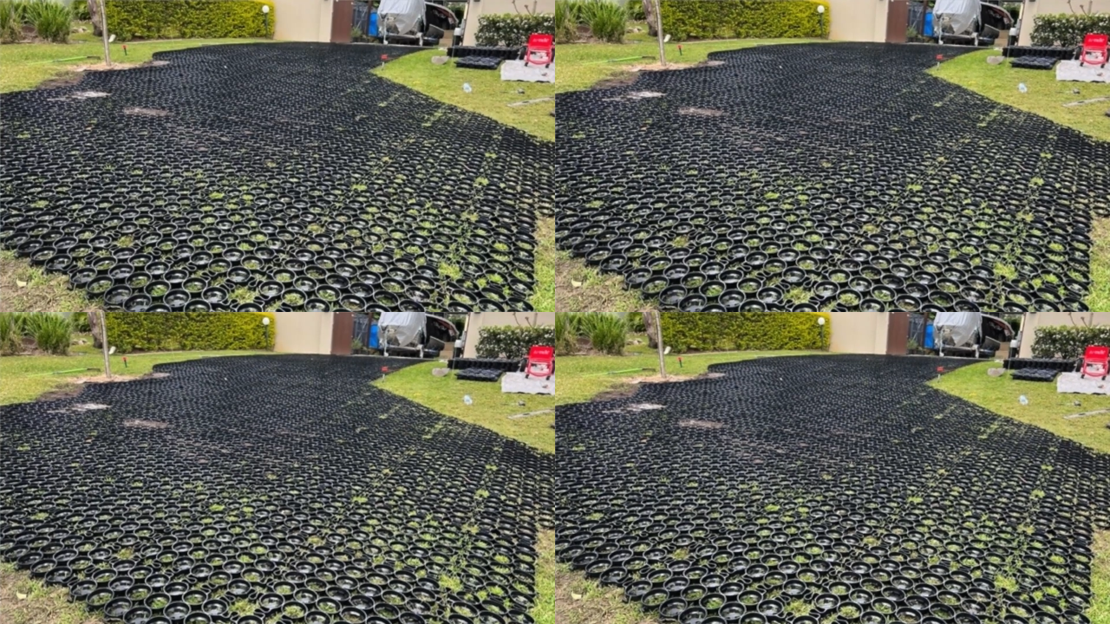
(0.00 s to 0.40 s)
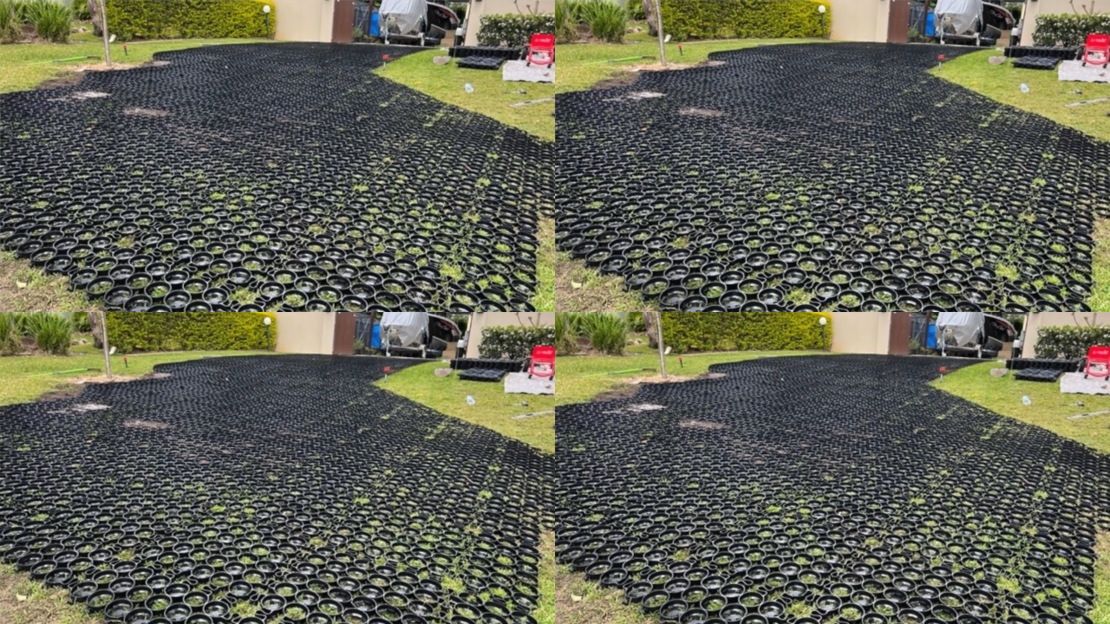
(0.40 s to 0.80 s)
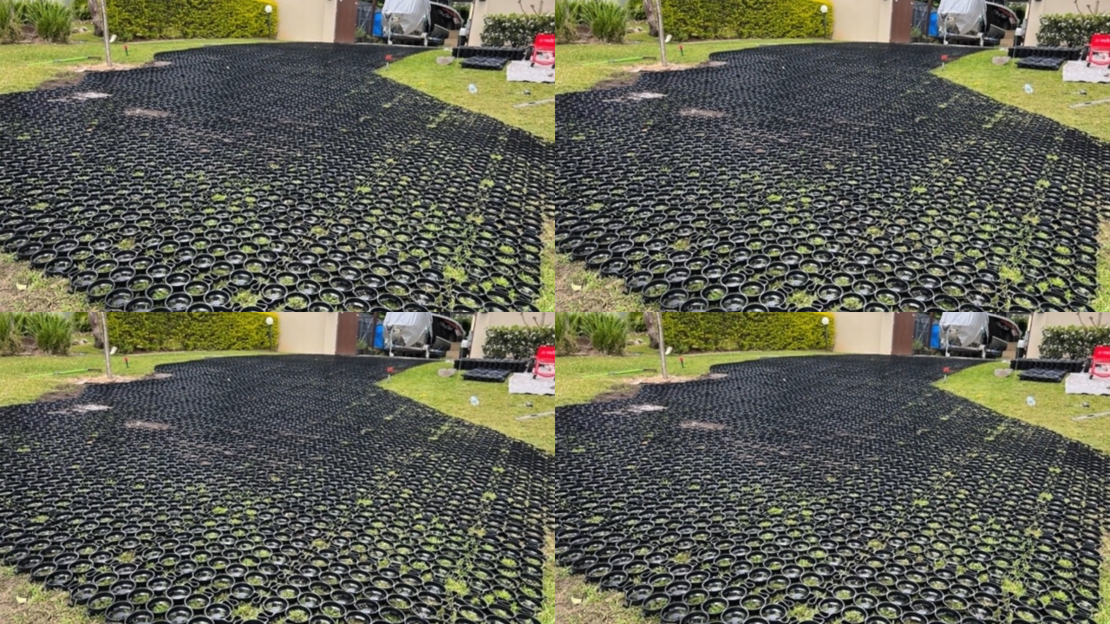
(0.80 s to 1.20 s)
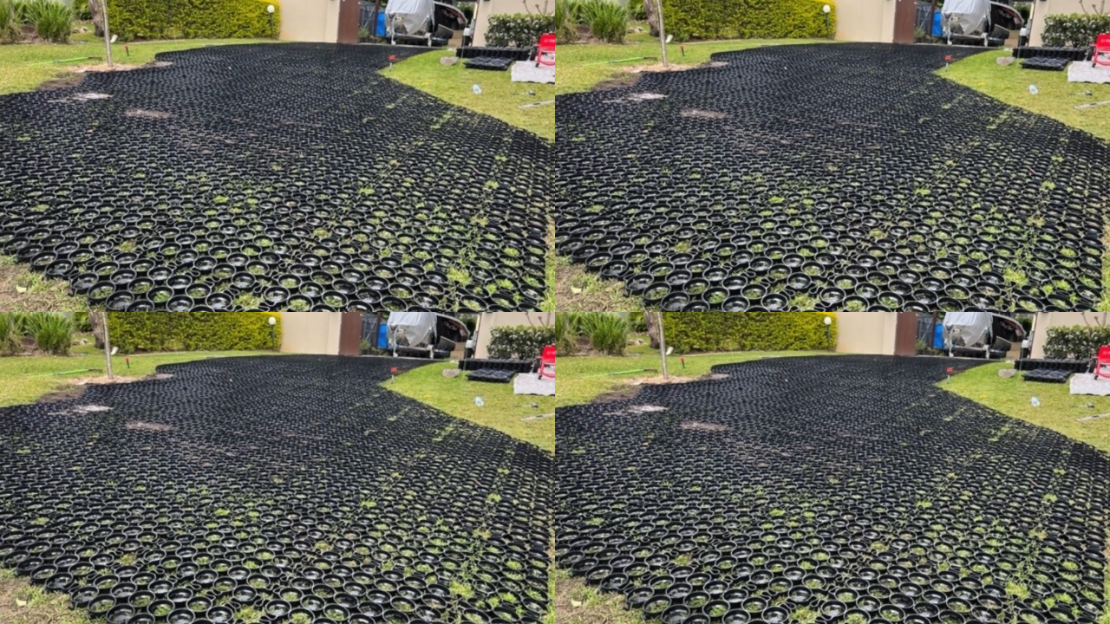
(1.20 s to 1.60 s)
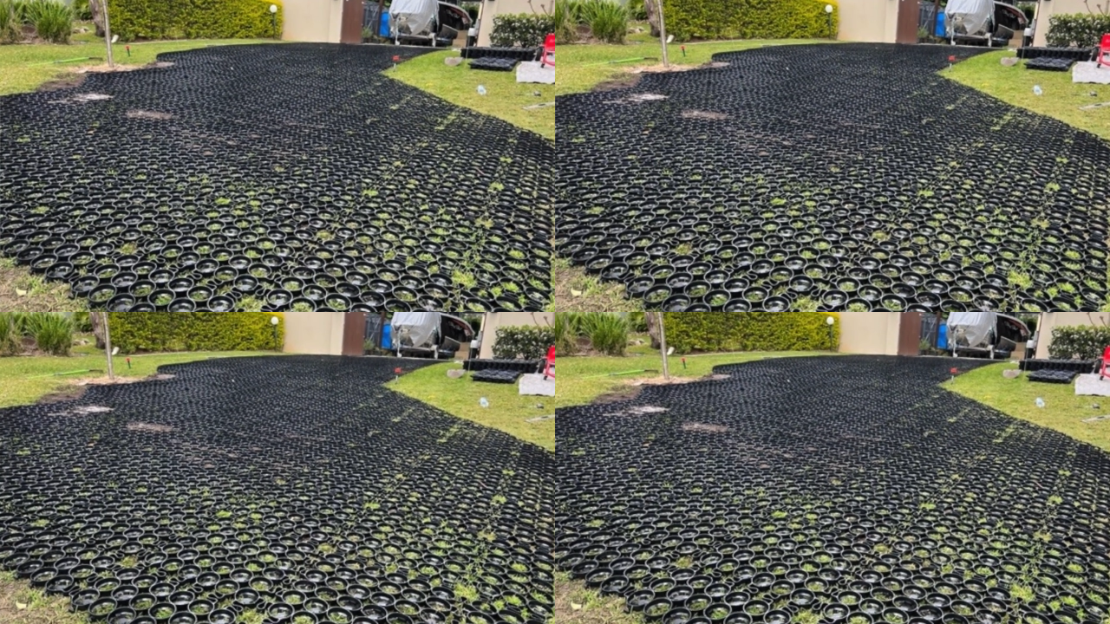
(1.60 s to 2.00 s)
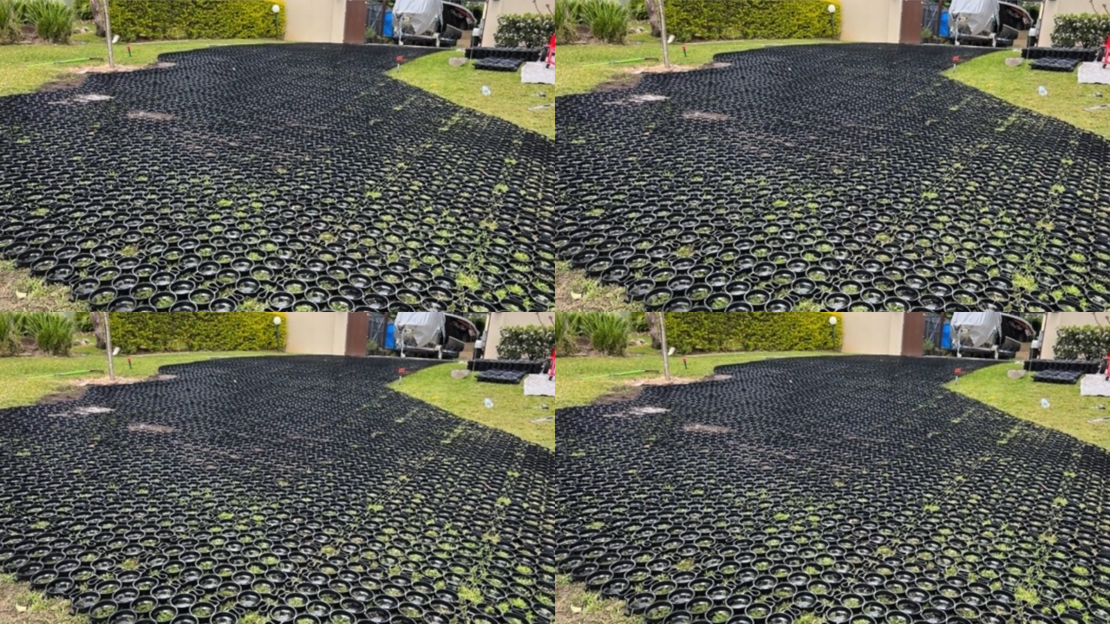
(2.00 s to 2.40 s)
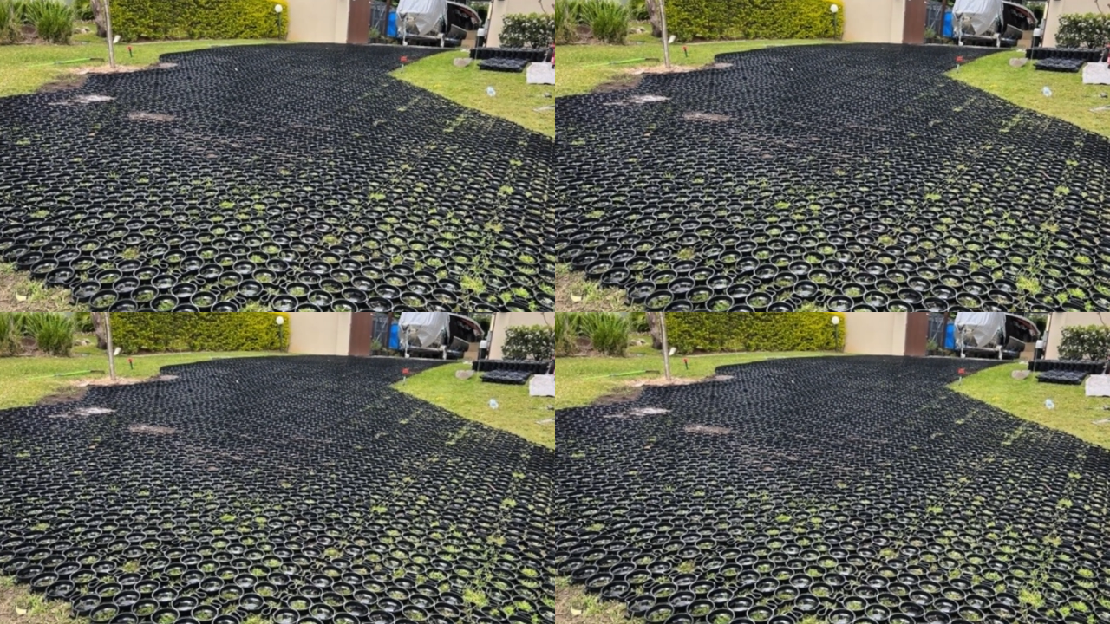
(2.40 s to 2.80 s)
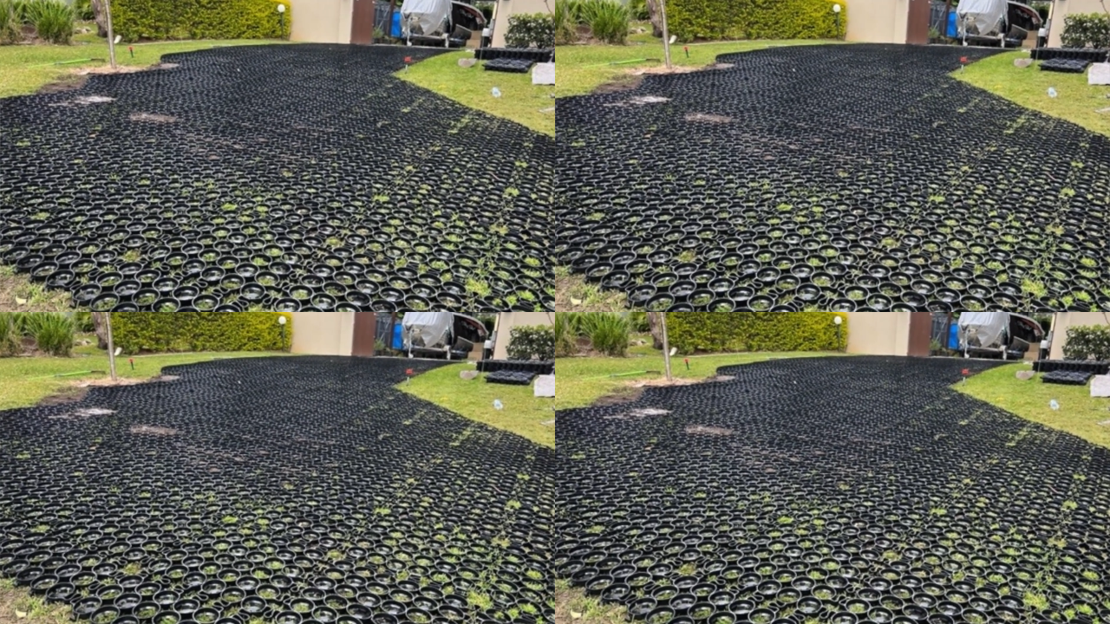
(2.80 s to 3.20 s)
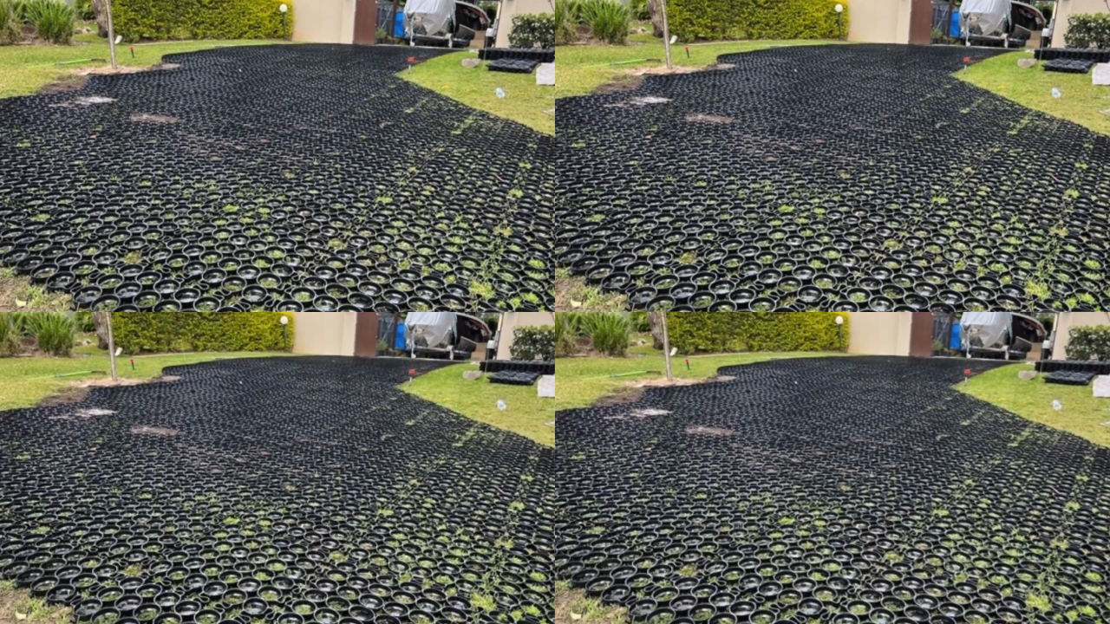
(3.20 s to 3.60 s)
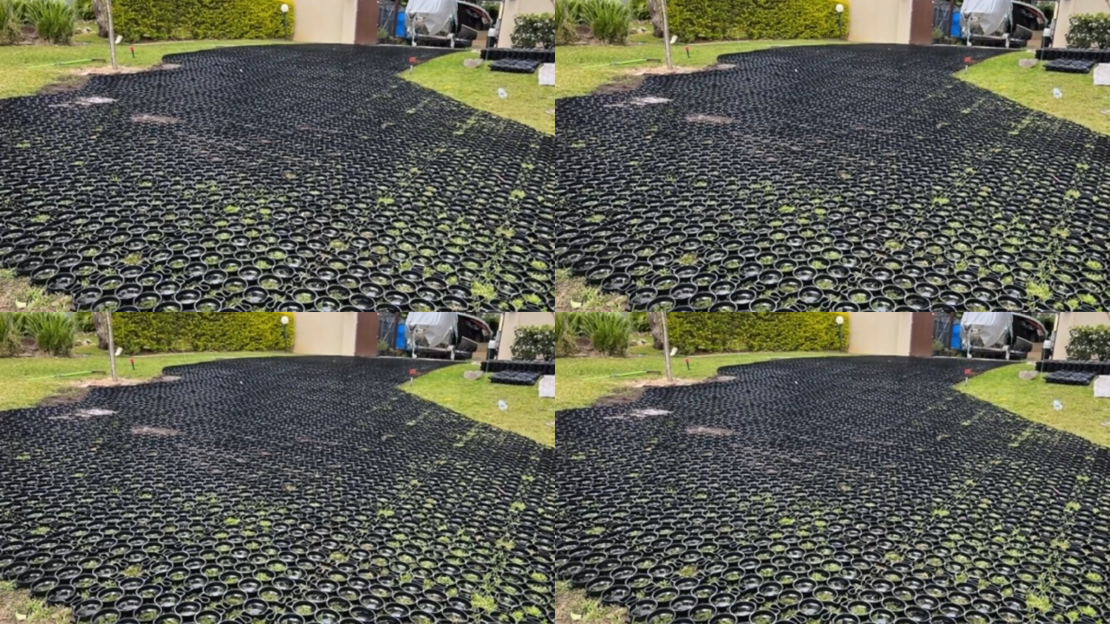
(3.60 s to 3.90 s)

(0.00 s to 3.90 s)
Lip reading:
(no speaker visible)